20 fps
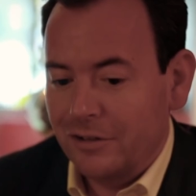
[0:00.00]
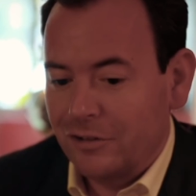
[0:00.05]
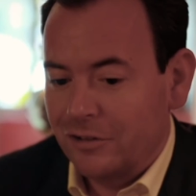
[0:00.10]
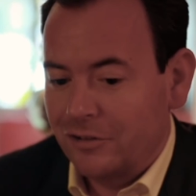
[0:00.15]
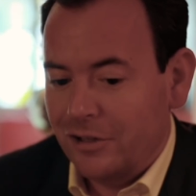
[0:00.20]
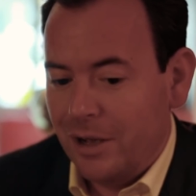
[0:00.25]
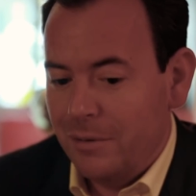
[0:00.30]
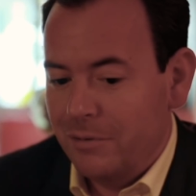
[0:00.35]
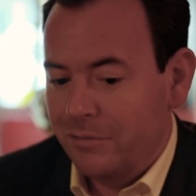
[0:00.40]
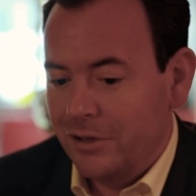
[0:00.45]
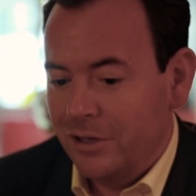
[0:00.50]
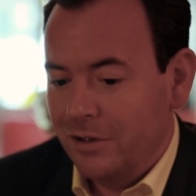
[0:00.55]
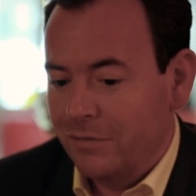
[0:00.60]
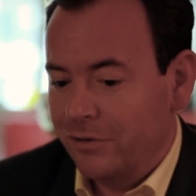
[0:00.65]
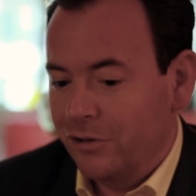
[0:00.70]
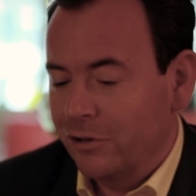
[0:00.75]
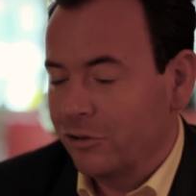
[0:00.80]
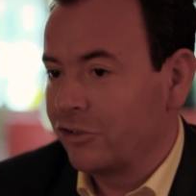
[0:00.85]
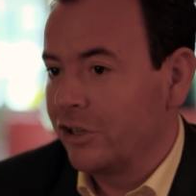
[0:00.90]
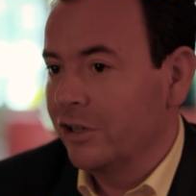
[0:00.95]
it's a time of year
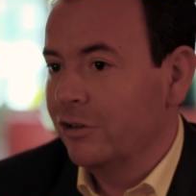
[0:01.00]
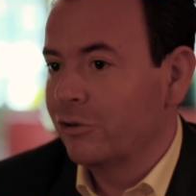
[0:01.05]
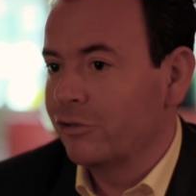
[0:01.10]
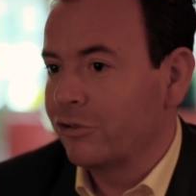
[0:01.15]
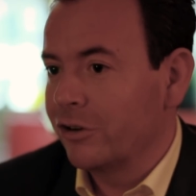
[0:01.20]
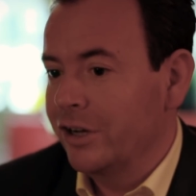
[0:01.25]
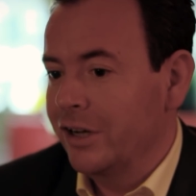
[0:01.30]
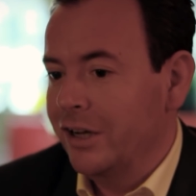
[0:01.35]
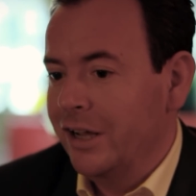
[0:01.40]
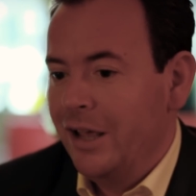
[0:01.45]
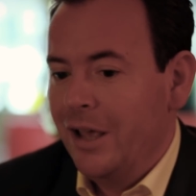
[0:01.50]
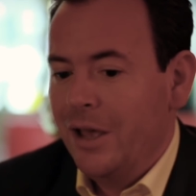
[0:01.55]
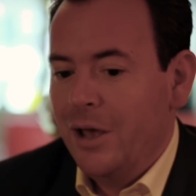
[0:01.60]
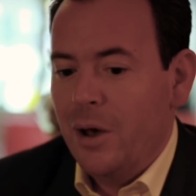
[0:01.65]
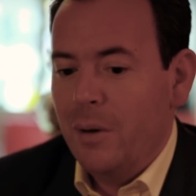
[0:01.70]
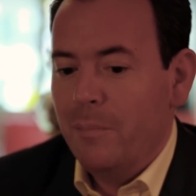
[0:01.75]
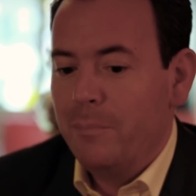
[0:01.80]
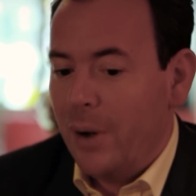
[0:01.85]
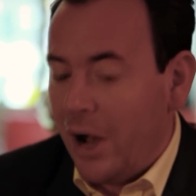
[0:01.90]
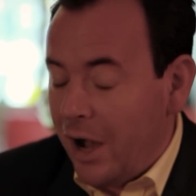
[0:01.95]
for your children,
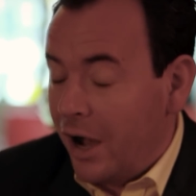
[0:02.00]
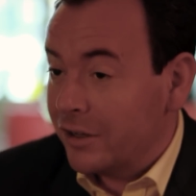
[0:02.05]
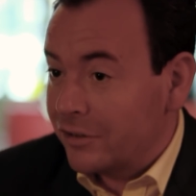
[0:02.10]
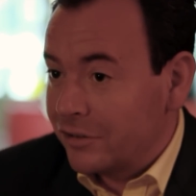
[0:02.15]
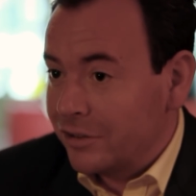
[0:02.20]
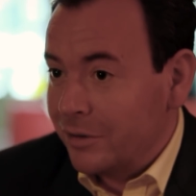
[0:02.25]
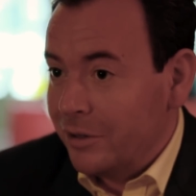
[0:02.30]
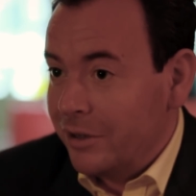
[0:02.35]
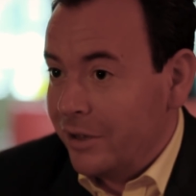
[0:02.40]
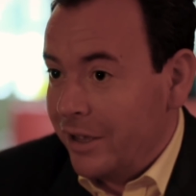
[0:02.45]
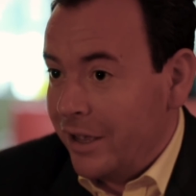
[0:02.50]
but